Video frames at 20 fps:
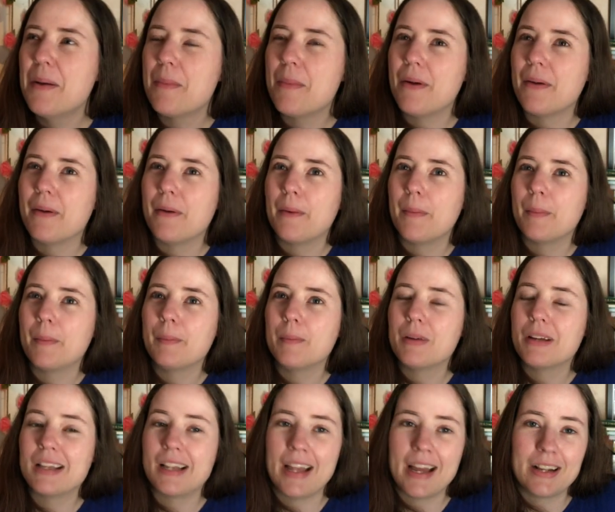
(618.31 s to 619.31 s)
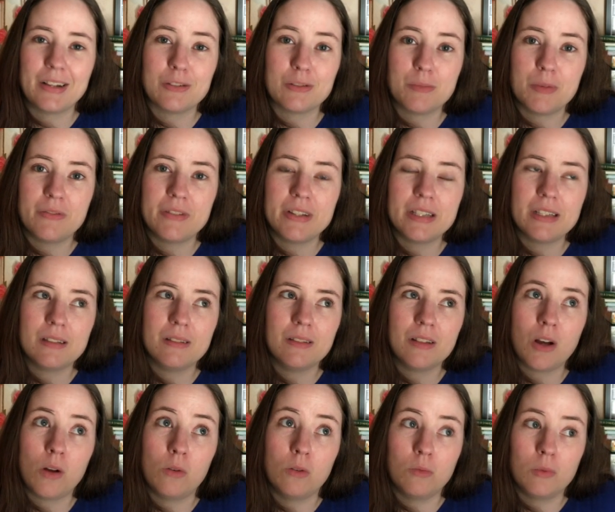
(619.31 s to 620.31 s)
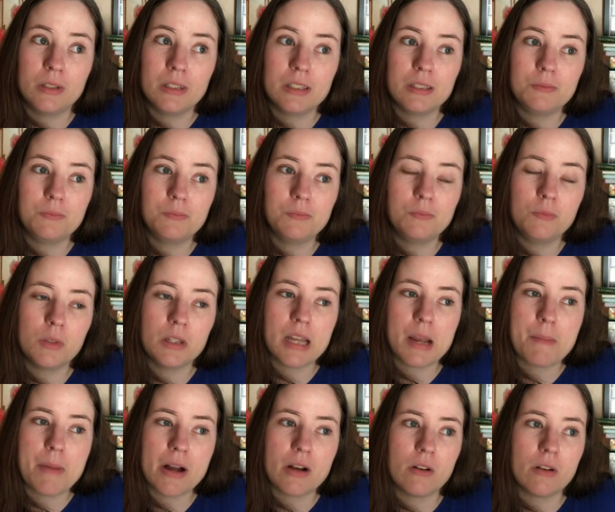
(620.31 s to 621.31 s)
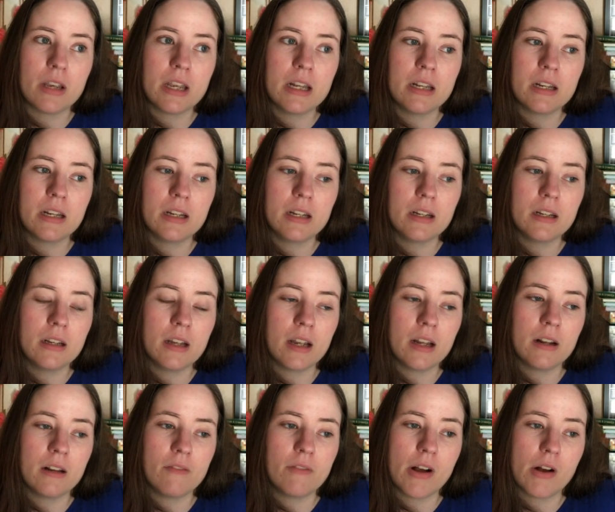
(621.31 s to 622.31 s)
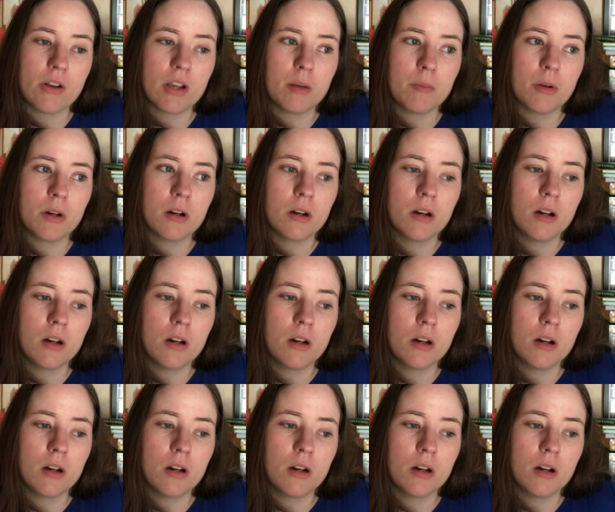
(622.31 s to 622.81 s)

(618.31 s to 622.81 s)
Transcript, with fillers: um, because I like those movies, the old ones, with like Michael Keaton in it and Val Kilmer.